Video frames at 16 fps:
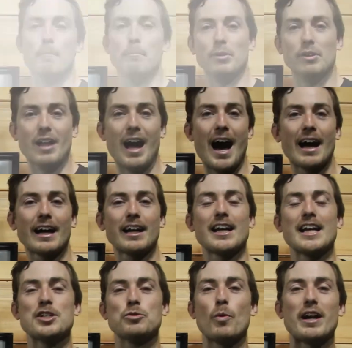Block
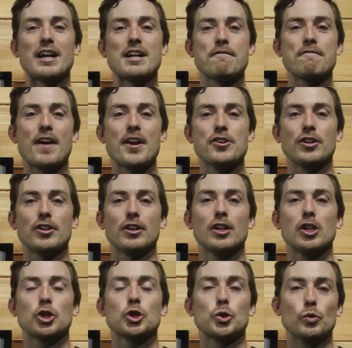is when a defender
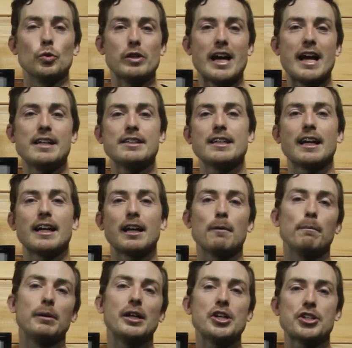creates an
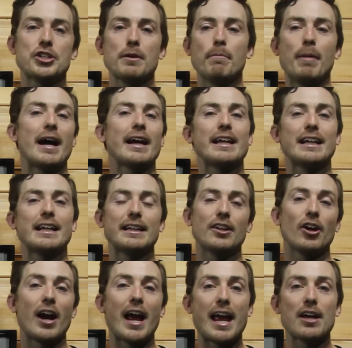incompletion by getting
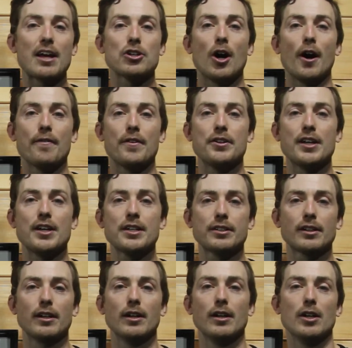their hand on the disc.
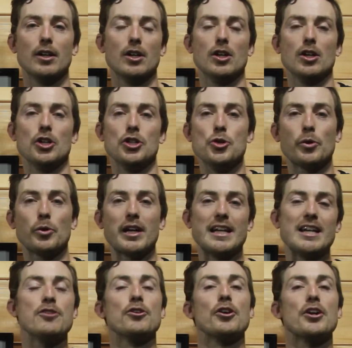You can
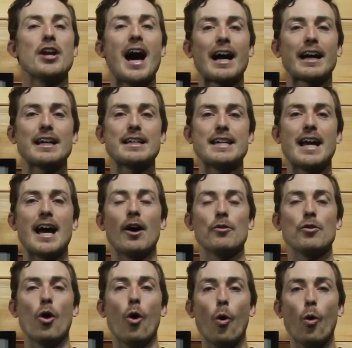either knock it
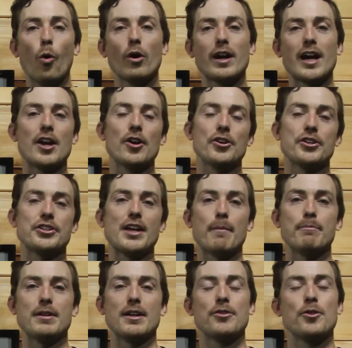down or
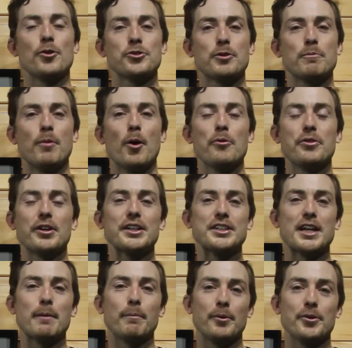intercept it. Those are both
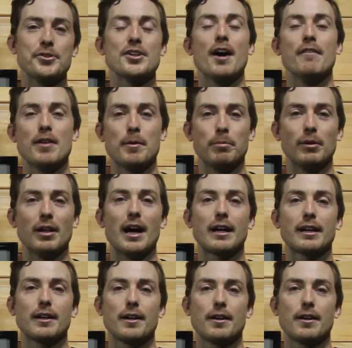examples of a block.